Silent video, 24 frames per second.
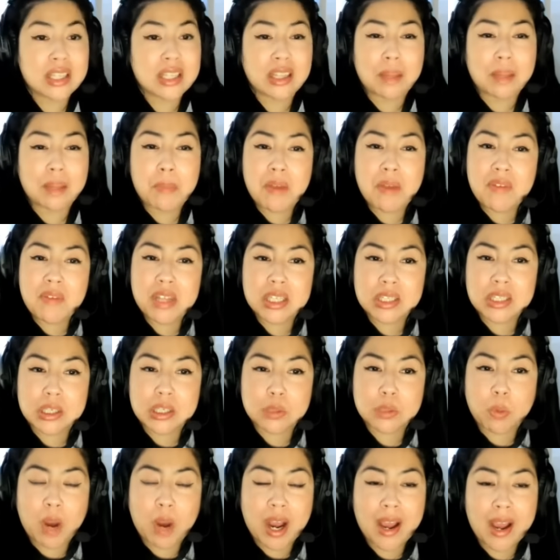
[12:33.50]
think that maybe this
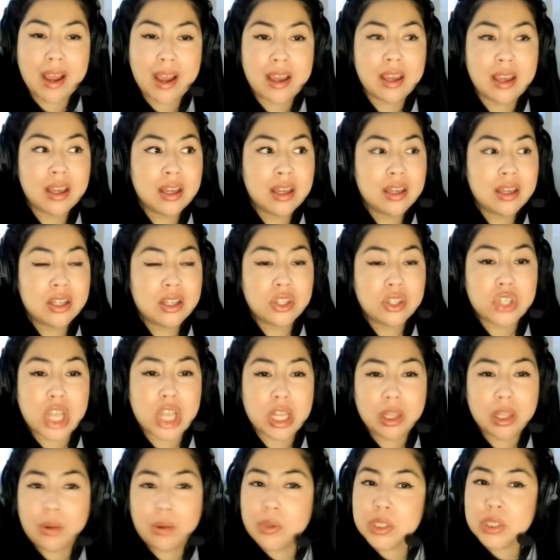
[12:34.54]
is why
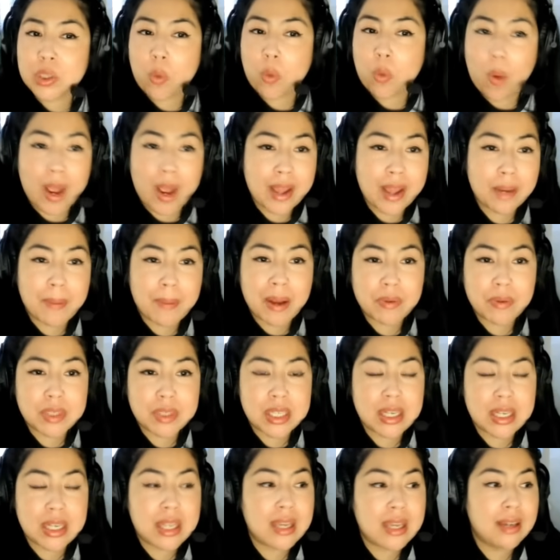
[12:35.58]
J Lo is quiet about
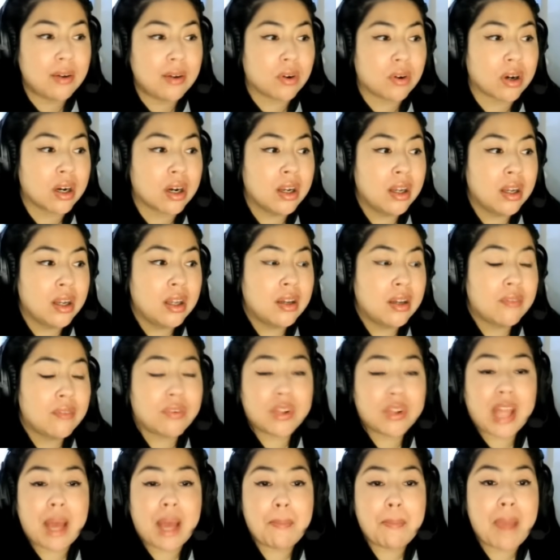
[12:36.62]
Diddy, or
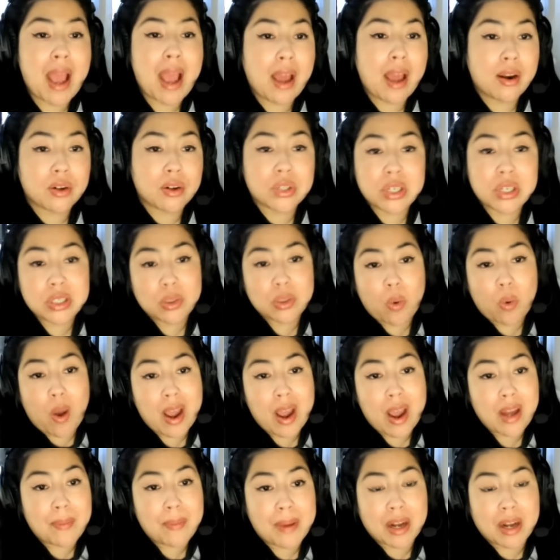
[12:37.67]
for that matter, she's
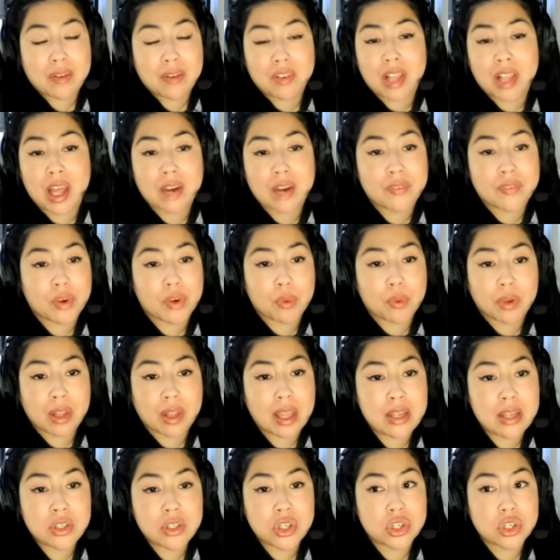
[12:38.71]
quiet about a lot of her
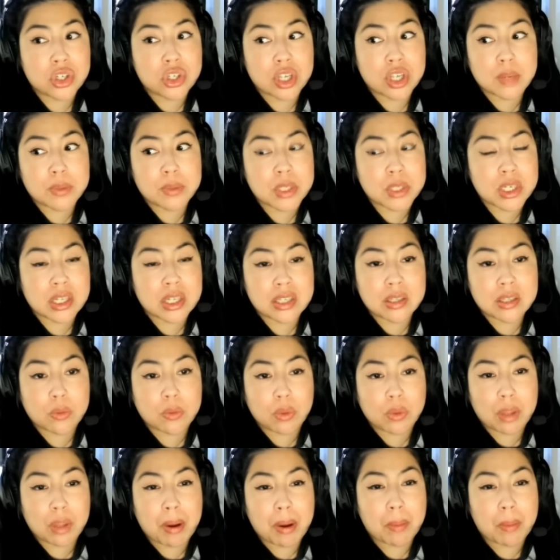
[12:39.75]
relationships. She doesn't
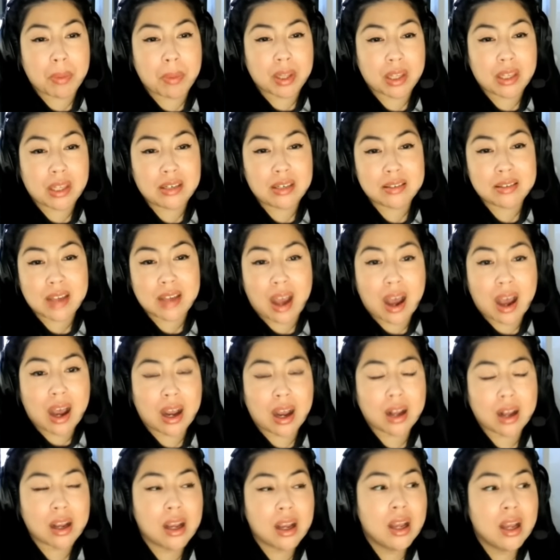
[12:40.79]
really publicly
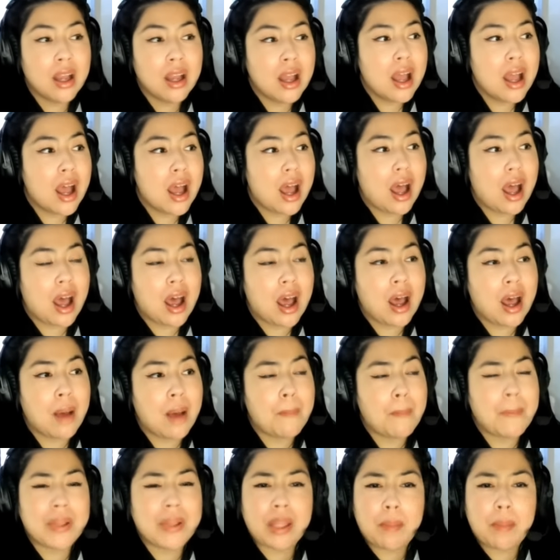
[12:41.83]
talk. Uh,
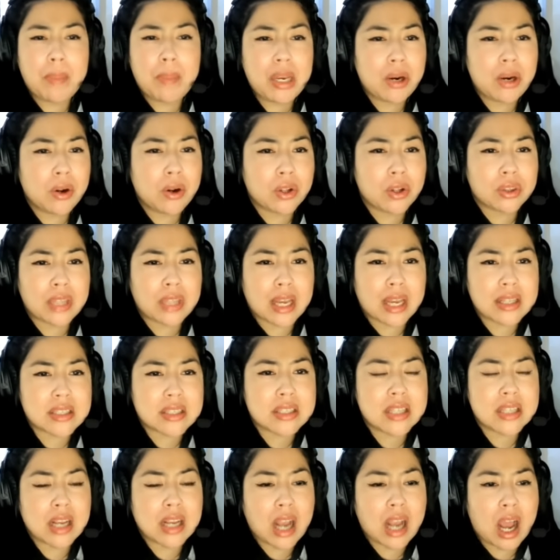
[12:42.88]
but let me know your
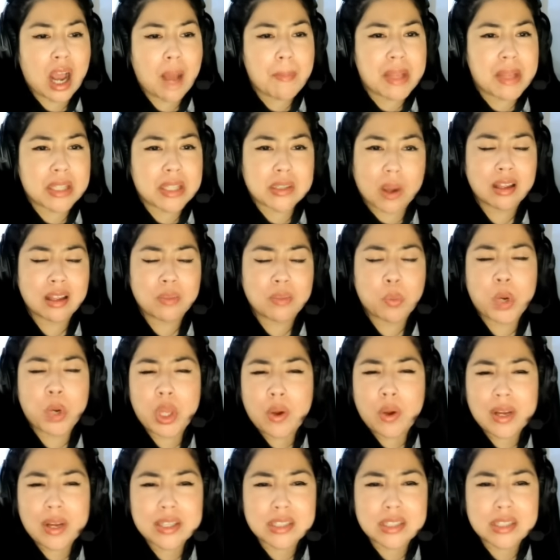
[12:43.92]
thoughts in the comments. What do
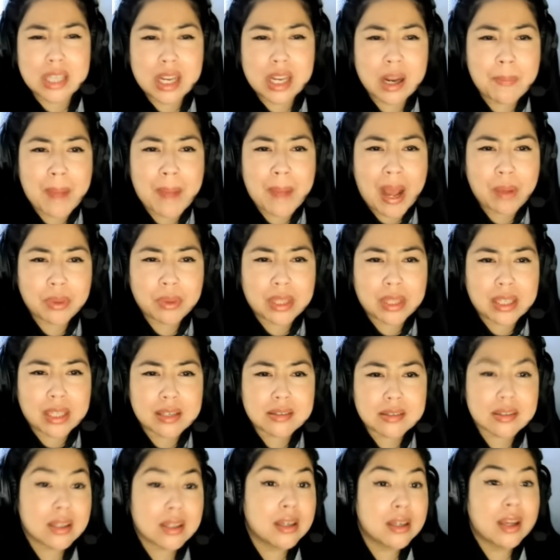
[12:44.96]
you guys think about
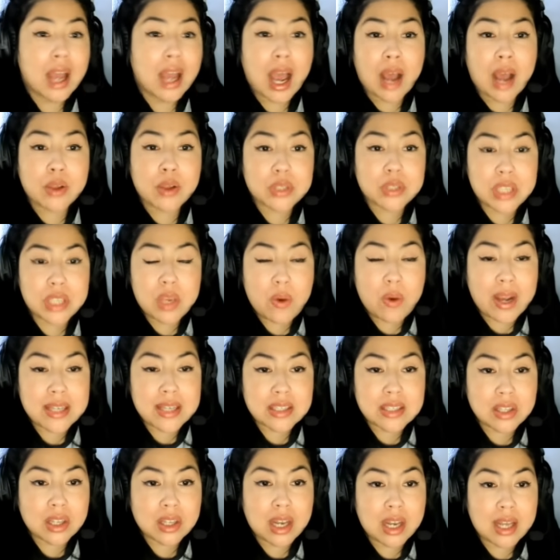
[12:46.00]
this? I'll see you
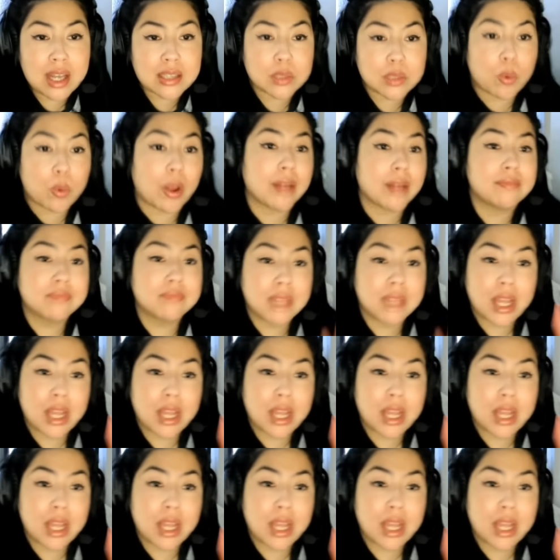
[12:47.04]
guys on the next one.